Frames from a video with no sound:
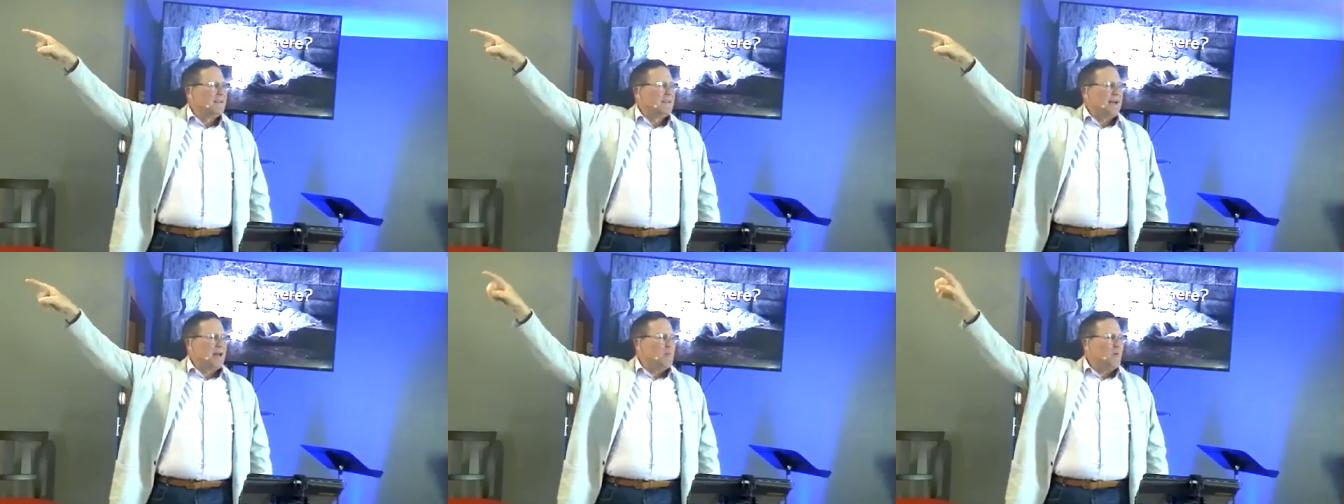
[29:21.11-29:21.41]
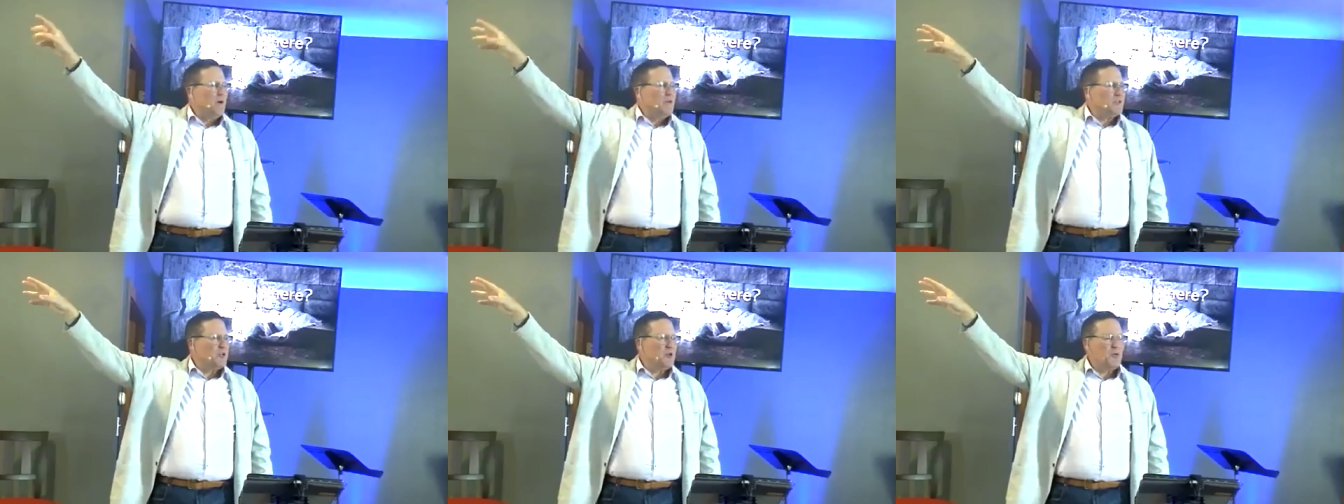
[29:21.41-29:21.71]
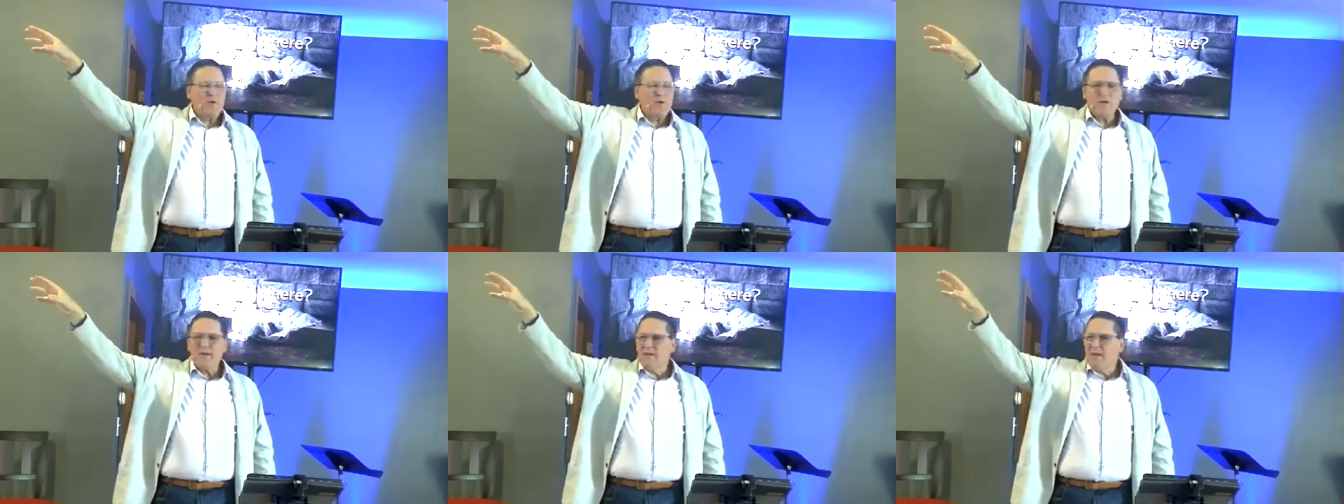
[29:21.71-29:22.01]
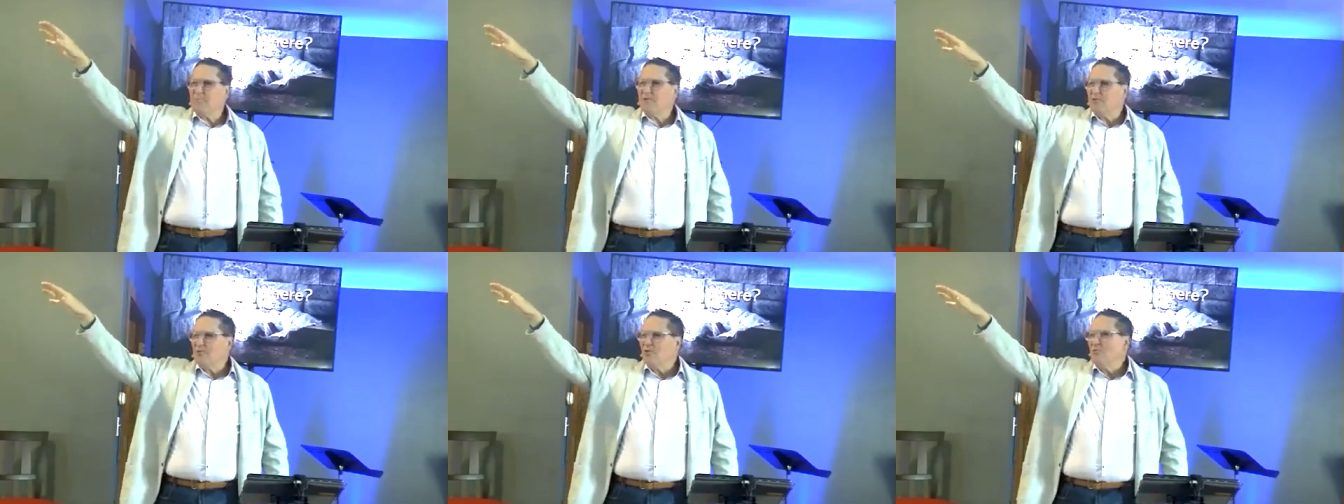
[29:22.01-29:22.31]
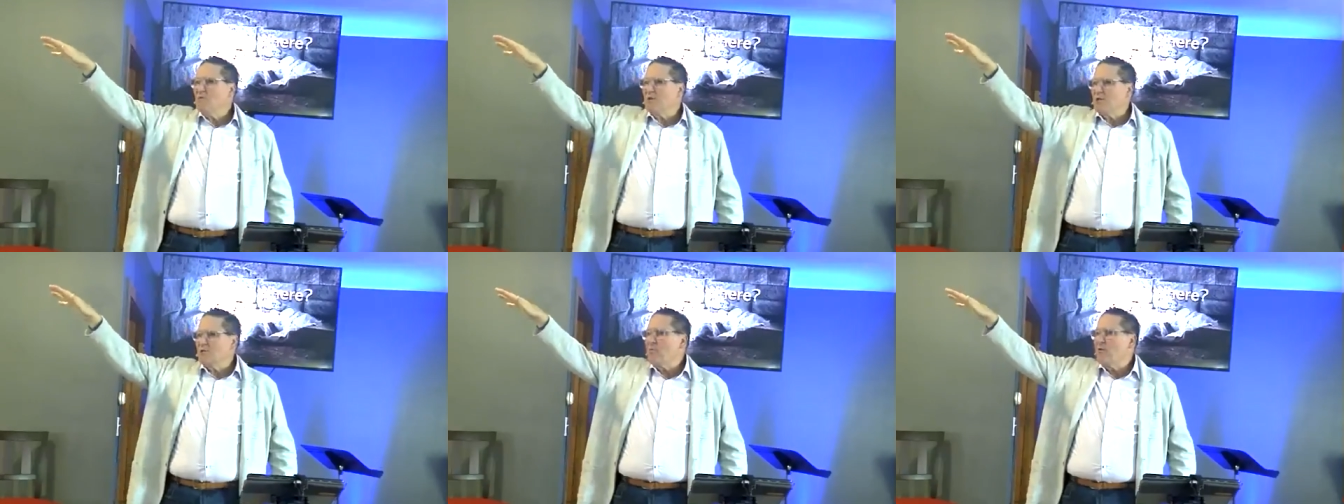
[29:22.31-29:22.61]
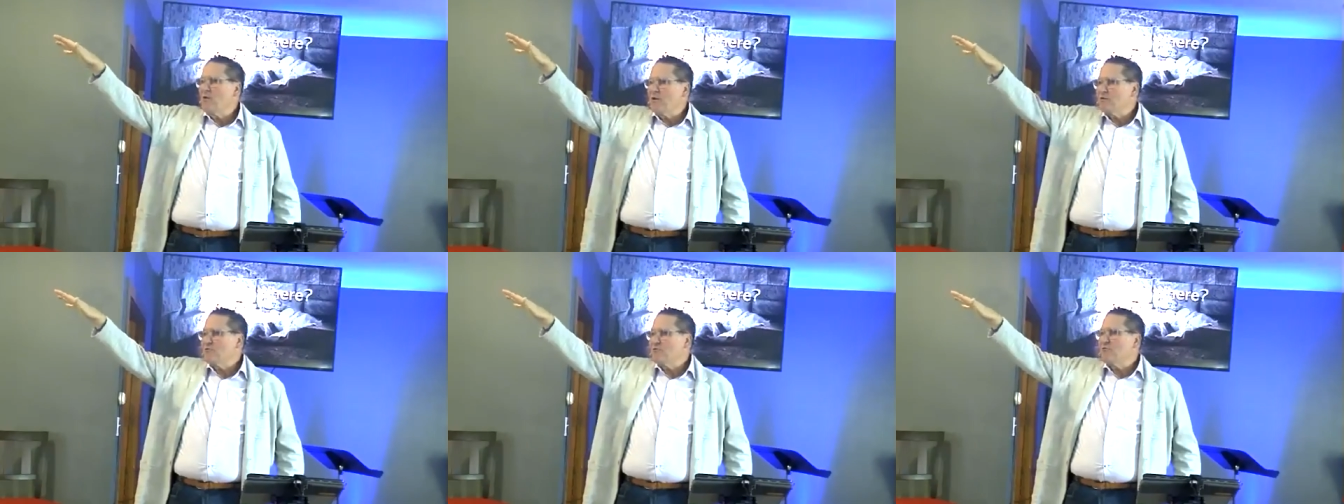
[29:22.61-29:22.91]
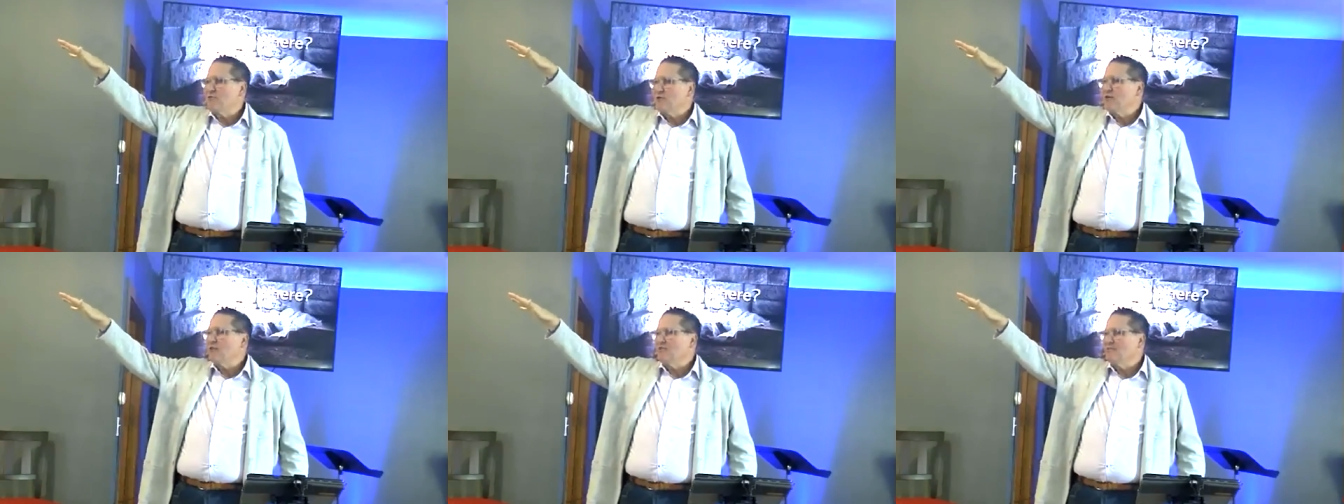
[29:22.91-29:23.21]
God wants to create an empty tomb experience
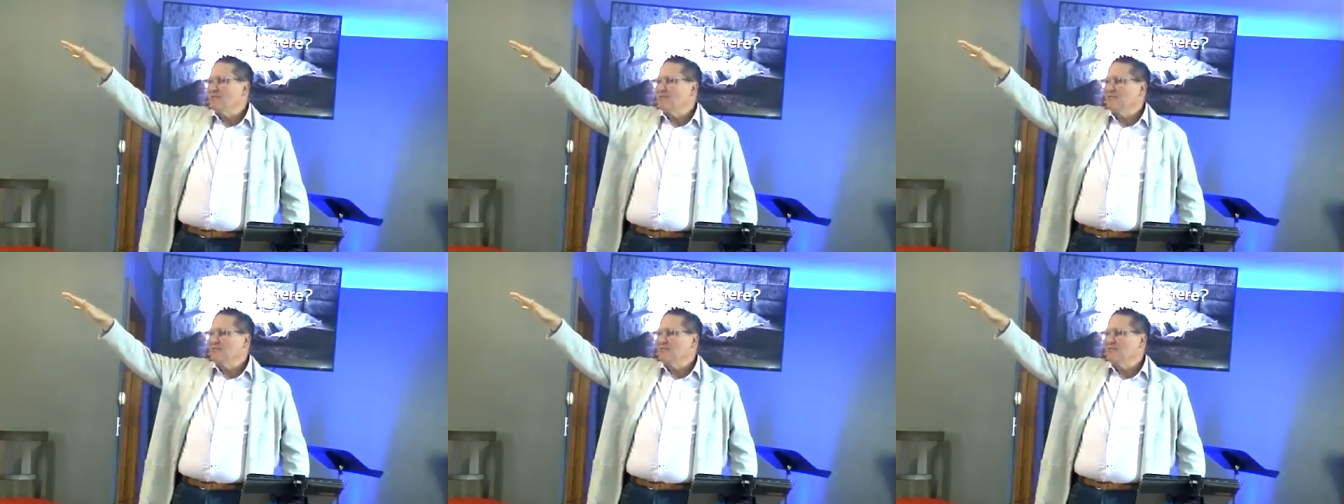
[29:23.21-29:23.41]
for you.